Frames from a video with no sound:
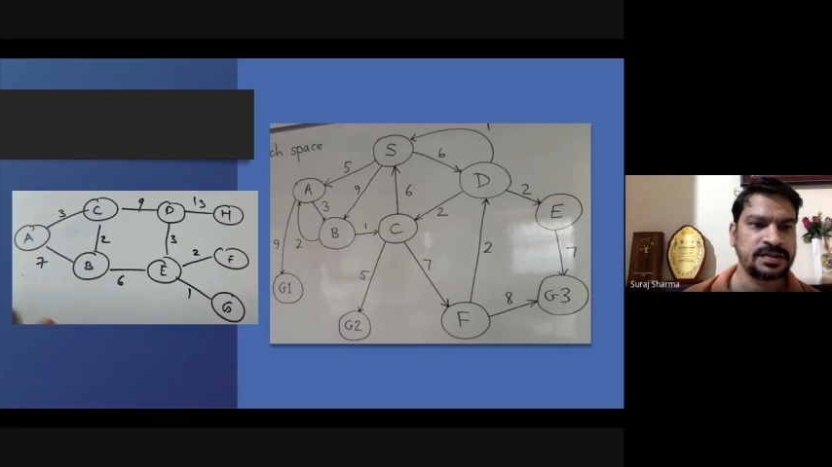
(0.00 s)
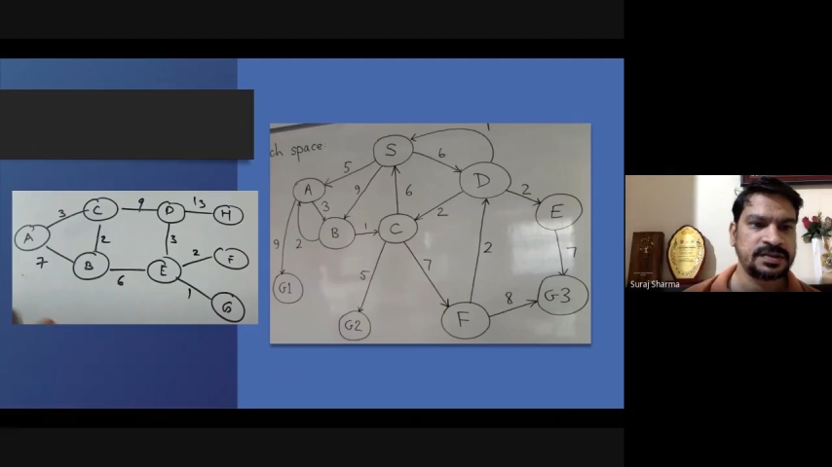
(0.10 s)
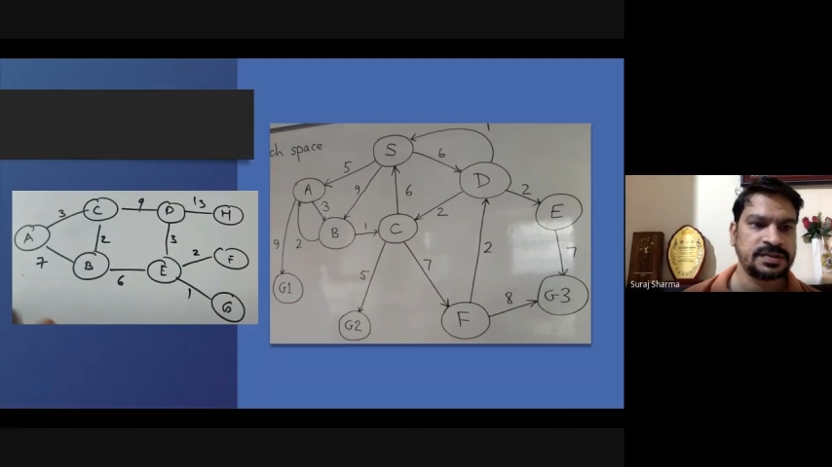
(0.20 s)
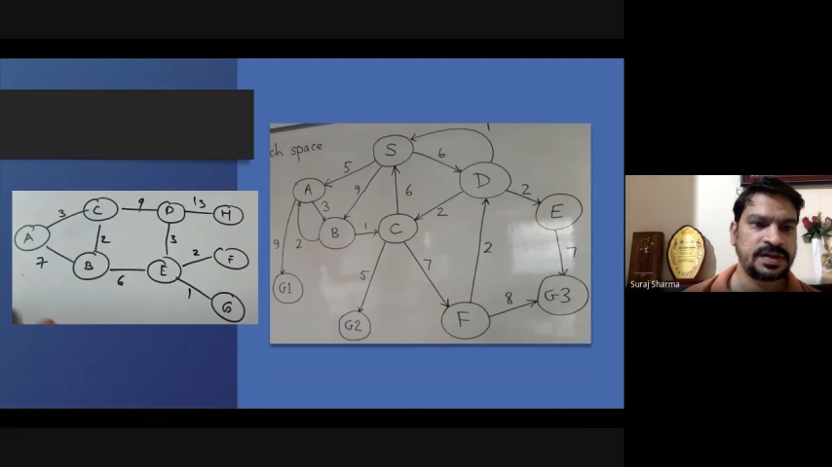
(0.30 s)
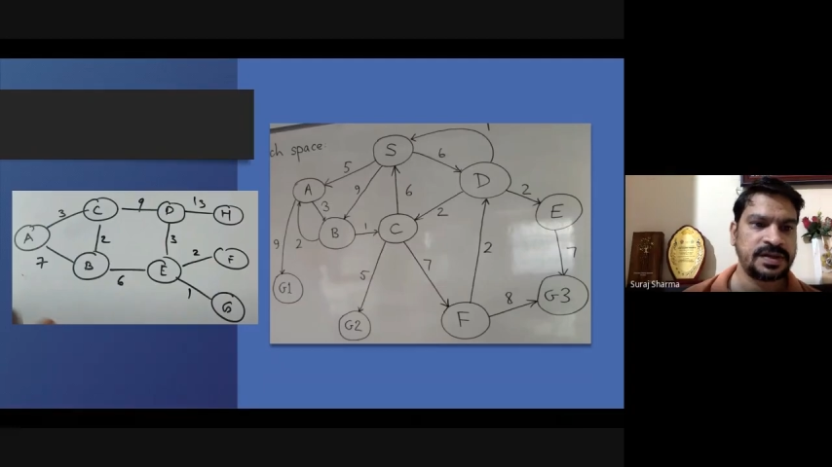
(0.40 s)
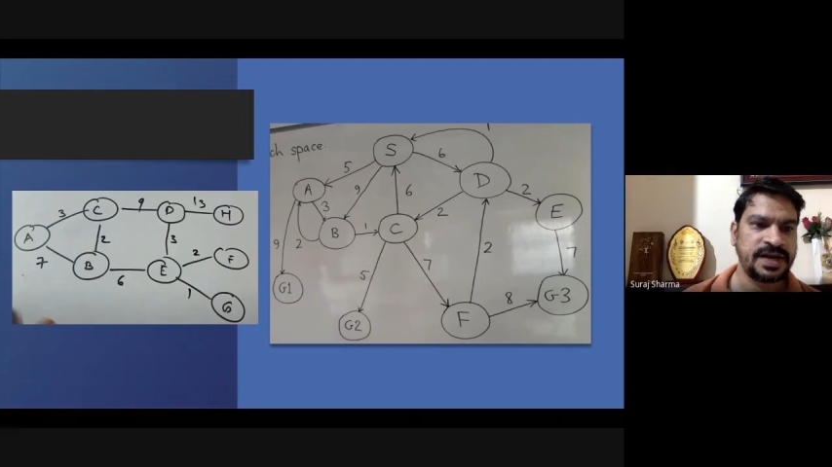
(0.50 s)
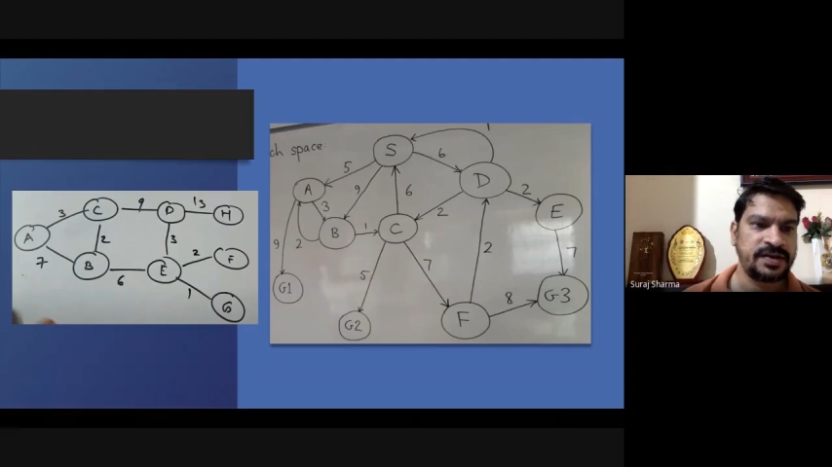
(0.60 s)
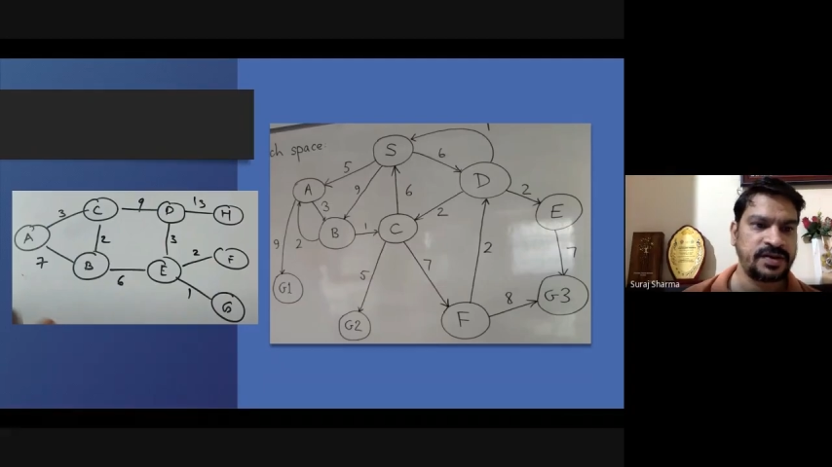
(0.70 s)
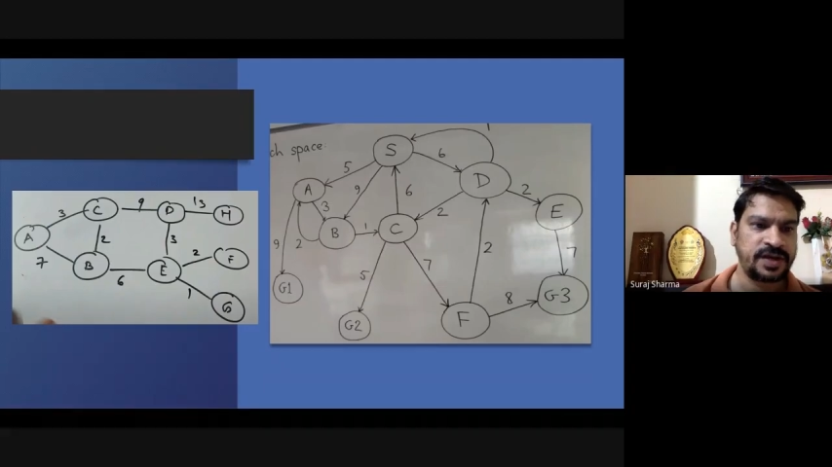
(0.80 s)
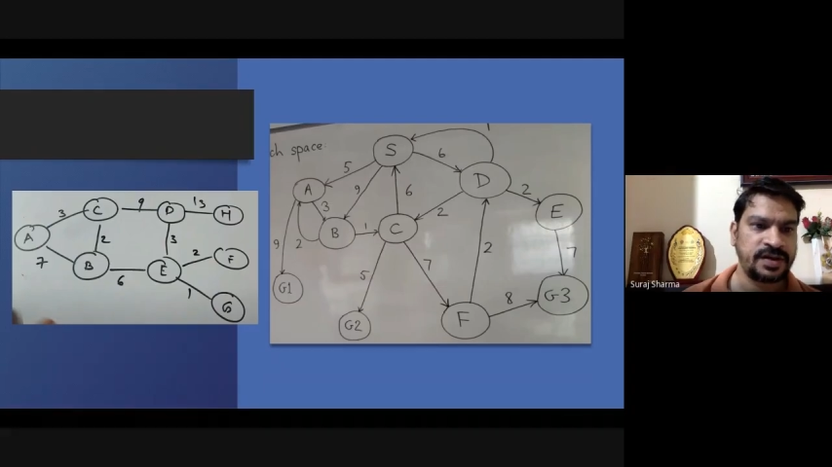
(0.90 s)
right.
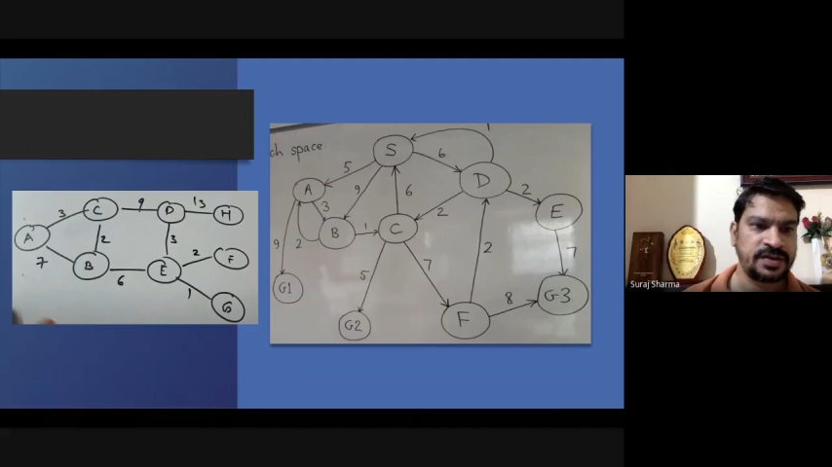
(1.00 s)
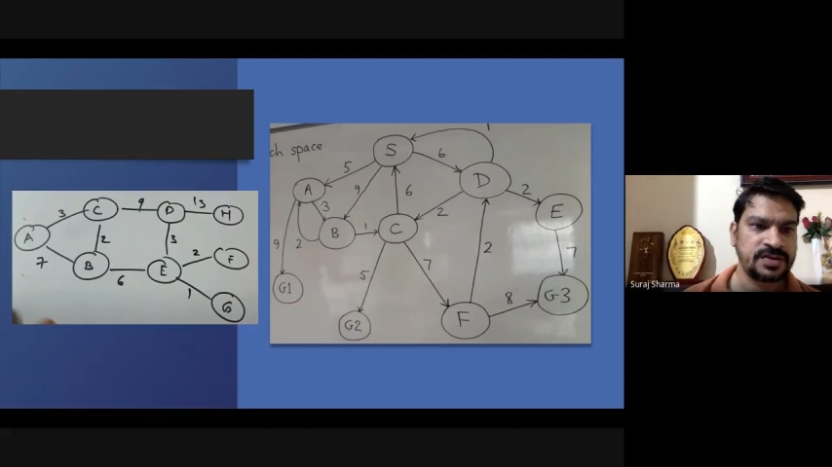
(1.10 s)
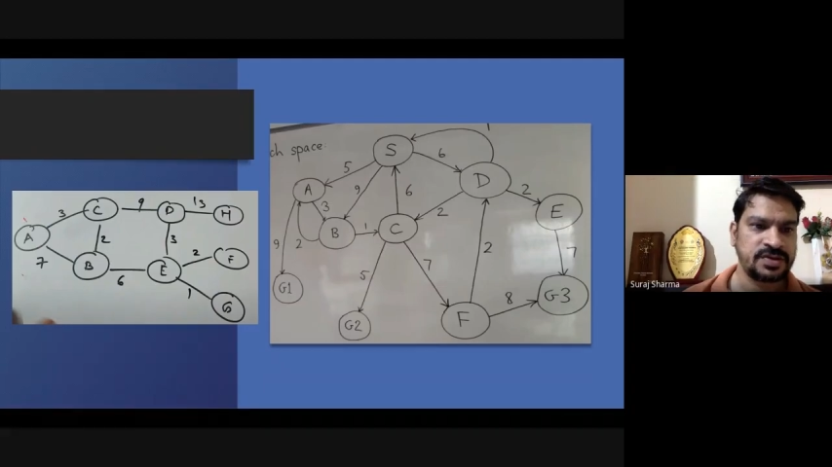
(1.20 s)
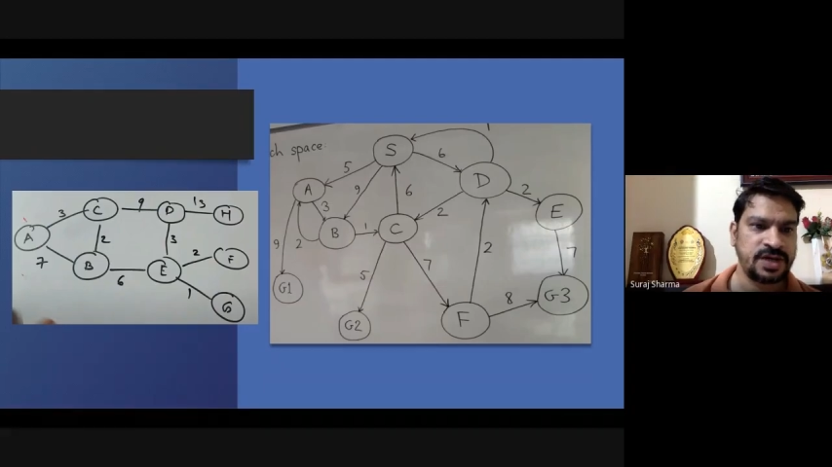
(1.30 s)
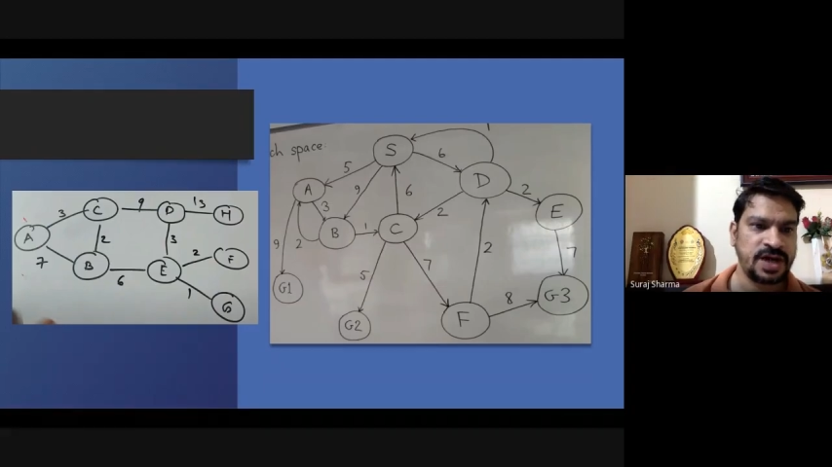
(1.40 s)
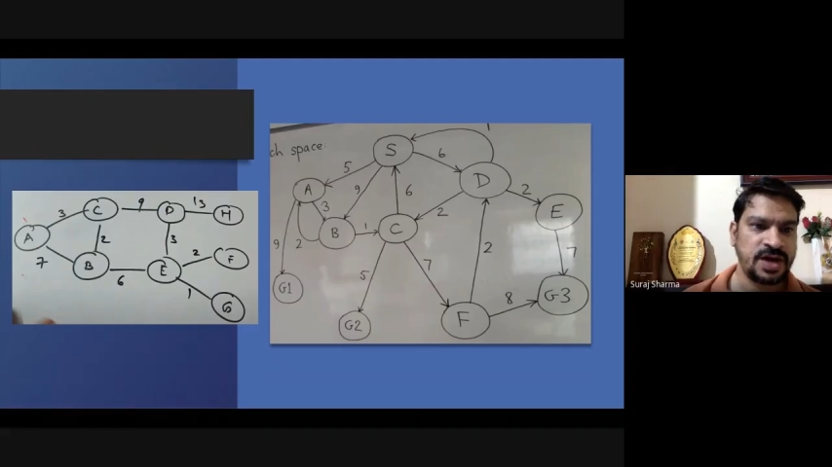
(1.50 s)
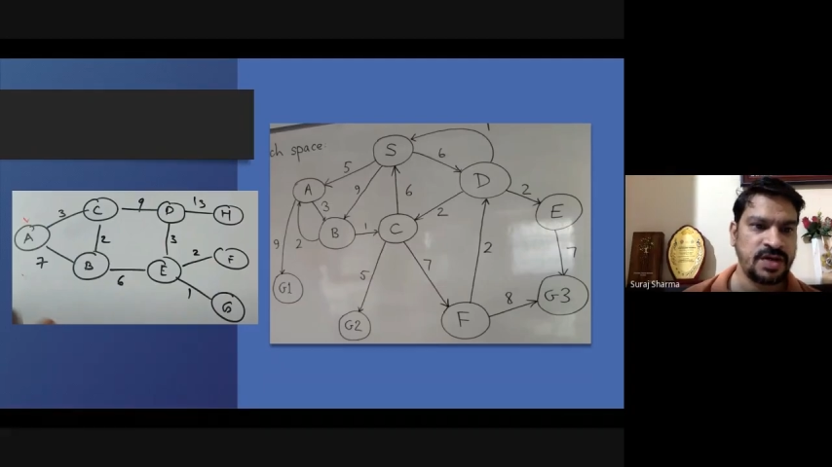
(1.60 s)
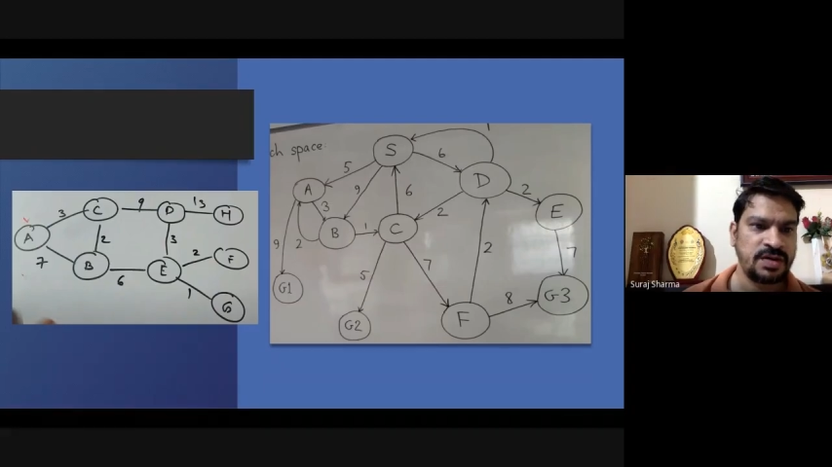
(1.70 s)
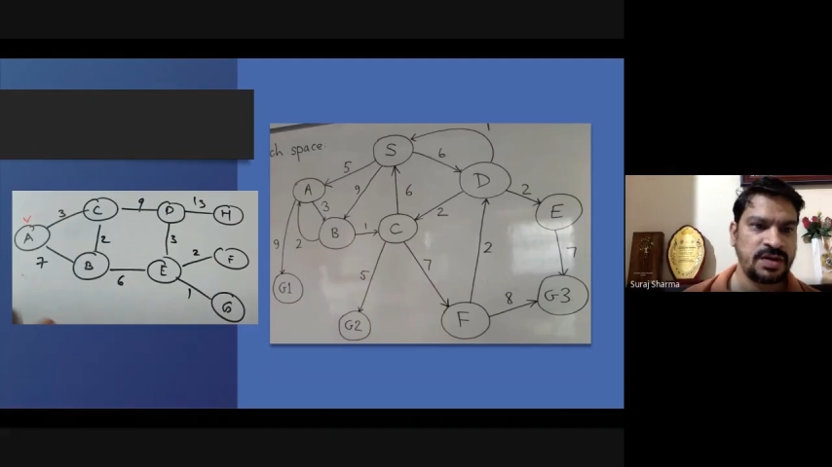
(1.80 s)
Okay, so now